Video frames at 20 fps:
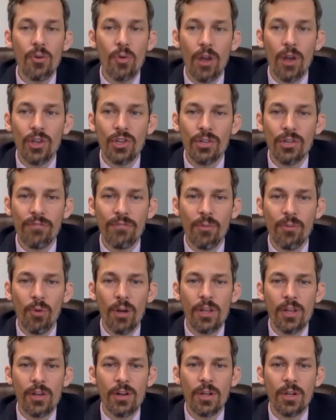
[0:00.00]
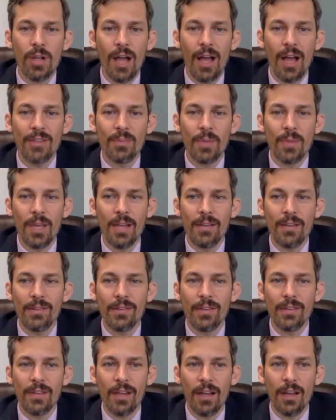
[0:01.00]
question from one of your
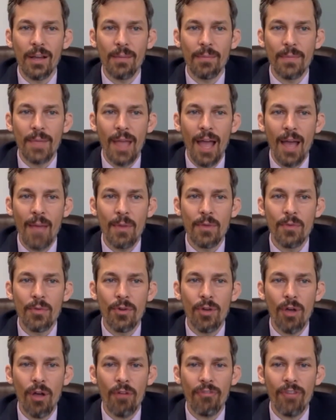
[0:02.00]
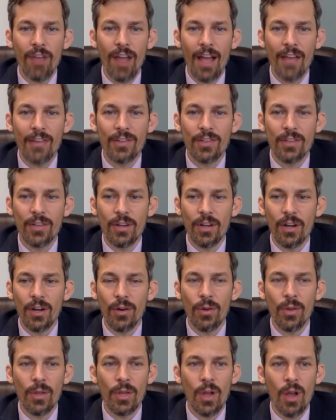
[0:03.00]
classmates. Um, Abby Rudolph asked uh,
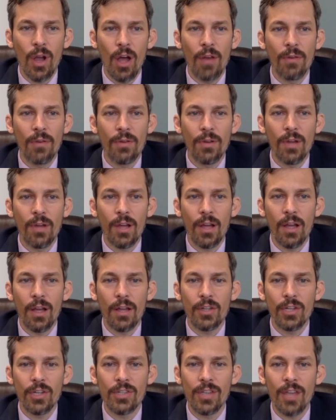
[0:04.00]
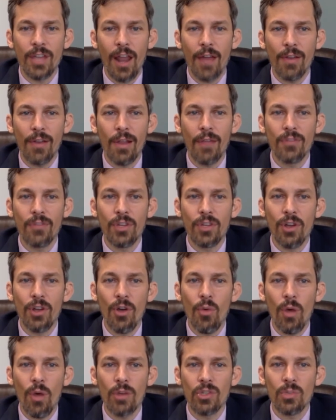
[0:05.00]
early on, uh, she said, I'd love to know
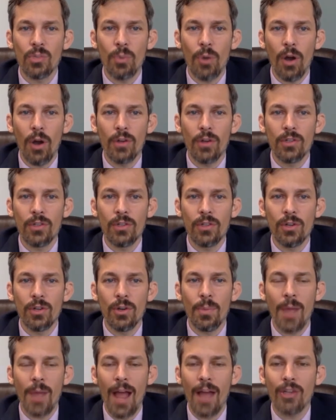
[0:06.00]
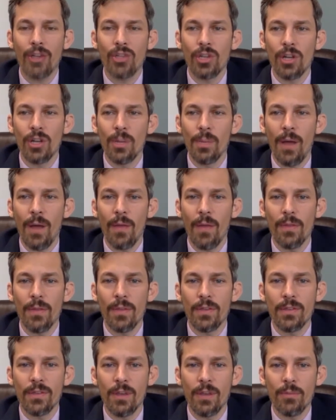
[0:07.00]
what sparked your passion about
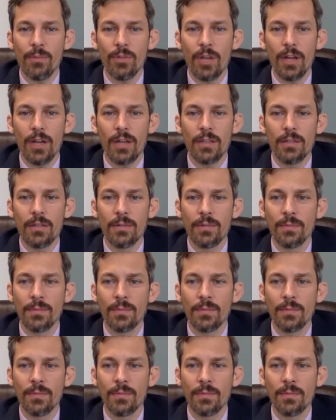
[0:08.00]
this subject.